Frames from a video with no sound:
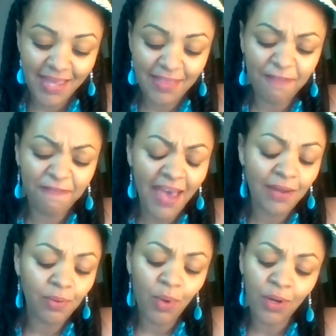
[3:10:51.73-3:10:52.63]
and the
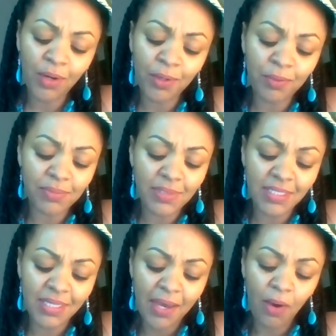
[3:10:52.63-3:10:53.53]
fat
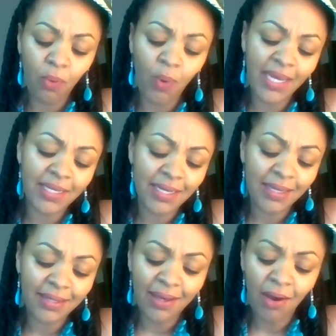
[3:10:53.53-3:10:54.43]
worms
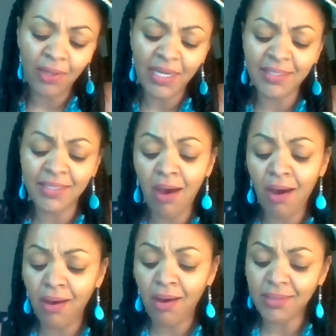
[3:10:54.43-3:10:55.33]
waiting on a
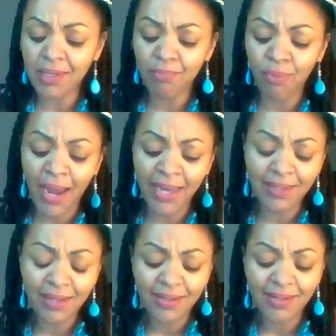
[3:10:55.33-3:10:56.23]
dawn
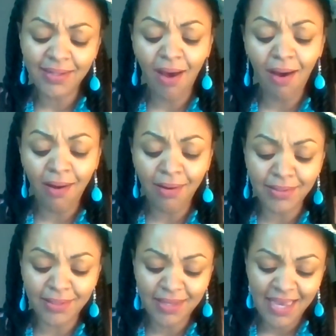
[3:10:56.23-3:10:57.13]
bright
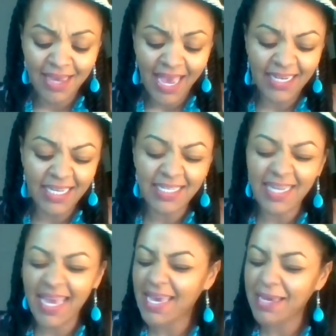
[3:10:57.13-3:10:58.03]
lawn, and he
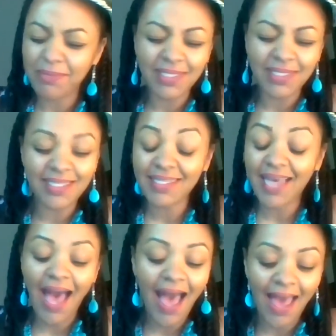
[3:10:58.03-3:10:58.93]
names the
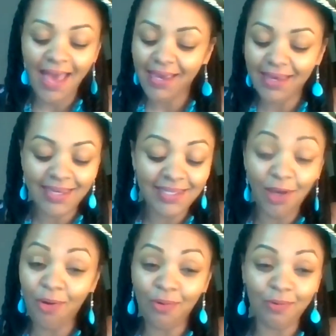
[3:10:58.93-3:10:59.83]
sky his
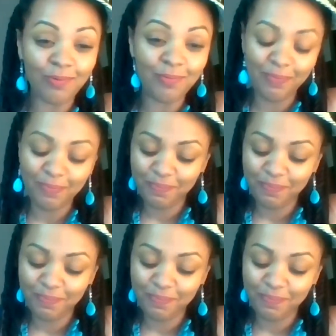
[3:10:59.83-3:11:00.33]
own.